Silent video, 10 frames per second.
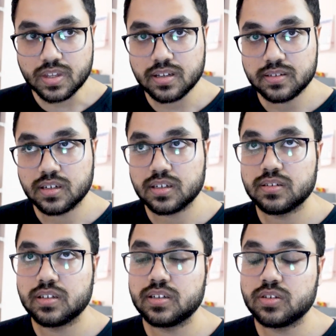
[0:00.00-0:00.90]
uh,
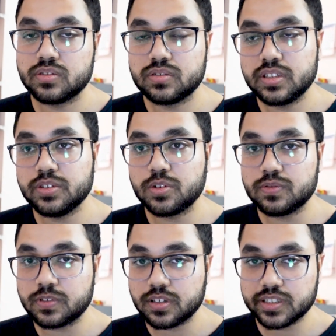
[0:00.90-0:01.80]
the
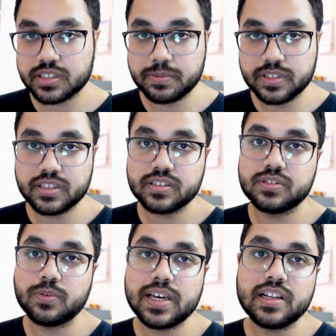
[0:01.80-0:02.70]
overall experience
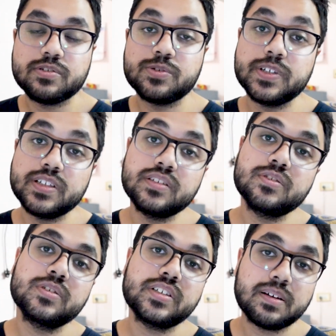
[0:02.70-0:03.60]
while I was reading
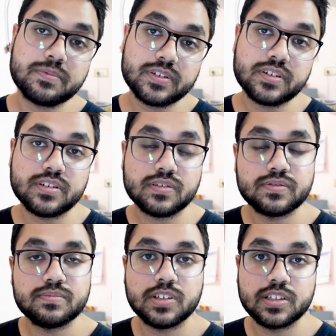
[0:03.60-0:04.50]
those chapter of
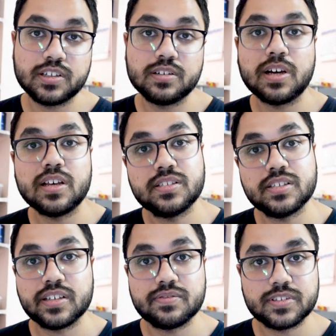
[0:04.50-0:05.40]
molecular biology and
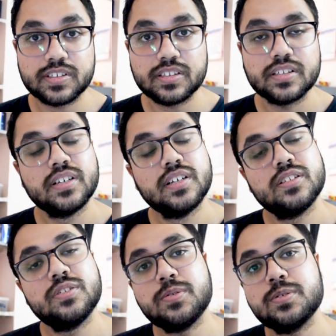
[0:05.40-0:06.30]
everything,
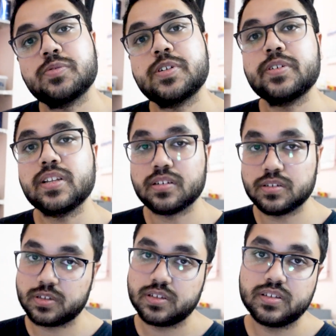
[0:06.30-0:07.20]
those were really good.
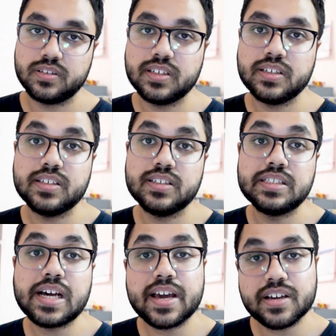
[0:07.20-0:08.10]
The
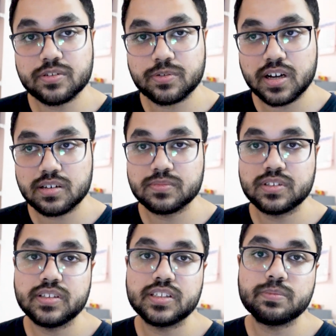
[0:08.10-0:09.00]
diagrams, the
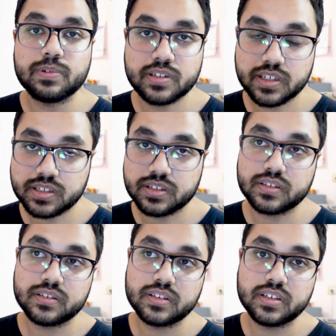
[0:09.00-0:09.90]

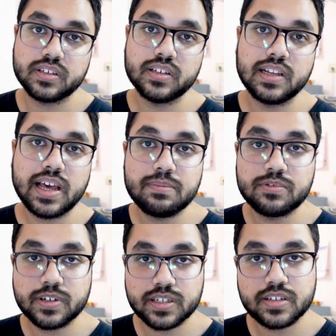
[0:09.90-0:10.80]
explanation, the
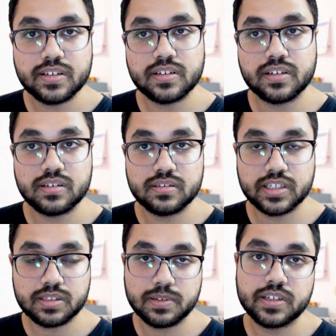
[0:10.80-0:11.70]
elaborate uh,
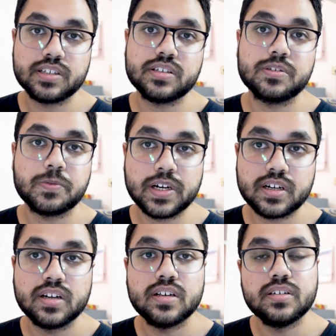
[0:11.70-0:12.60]
explanations were
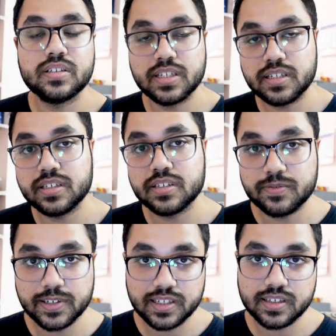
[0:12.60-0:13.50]
really,
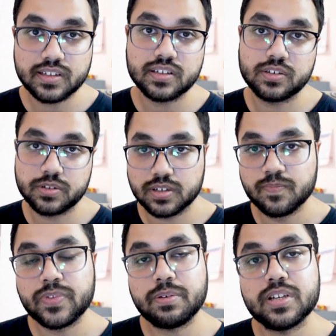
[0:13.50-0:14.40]
really good.
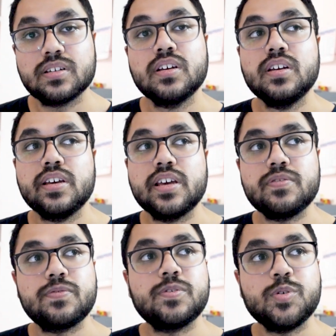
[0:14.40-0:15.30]
I mean, if
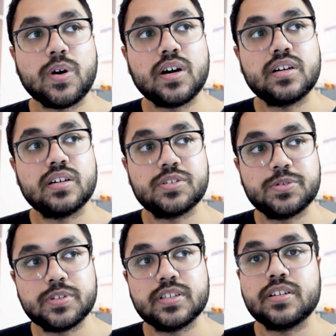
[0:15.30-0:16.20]
you are a
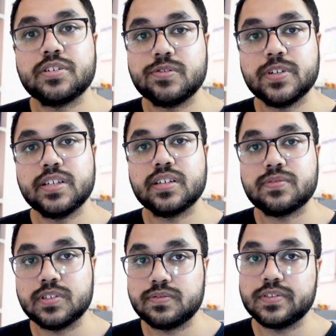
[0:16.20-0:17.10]
student and you're reading it for the
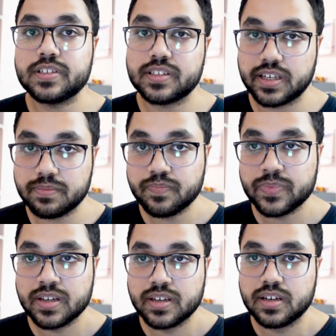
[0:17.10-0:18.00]
first time,
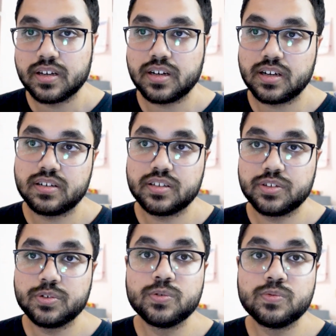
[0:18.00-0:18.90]
uh,
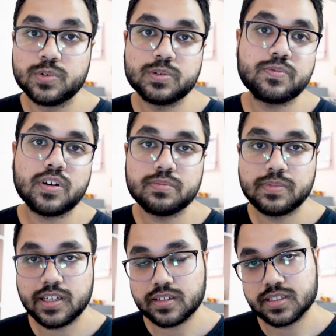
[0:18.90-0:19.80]
you would probably
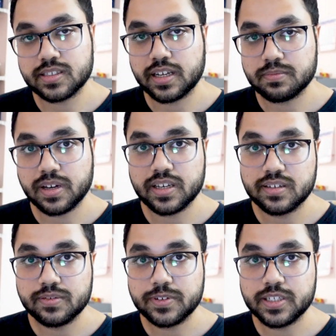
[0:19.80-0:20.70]
understand by
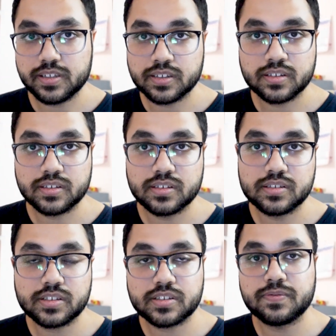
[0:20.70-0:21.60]
reading
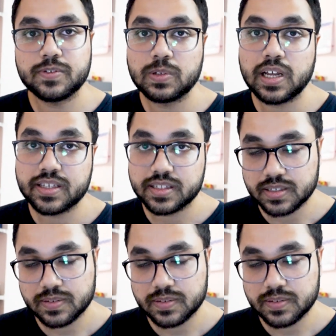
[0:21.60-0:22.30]
just a few lines